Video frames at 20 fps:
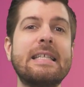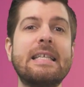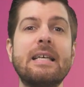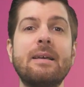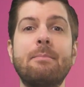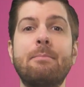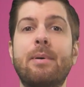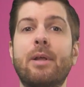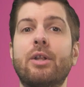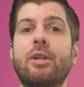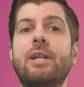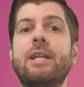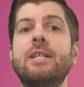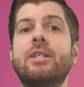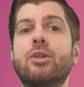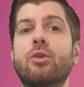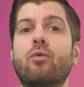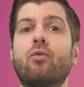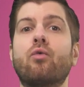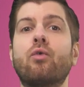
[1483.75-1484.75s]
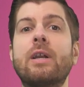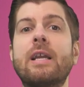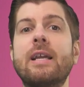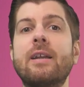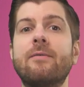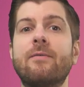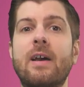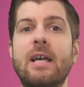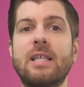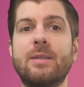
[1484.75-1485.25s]
the ability to
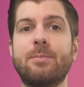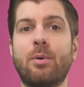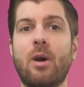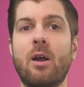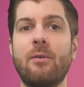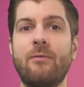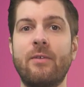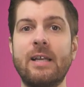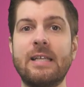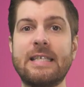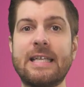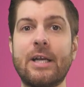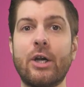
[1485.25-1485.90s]
reinvest profits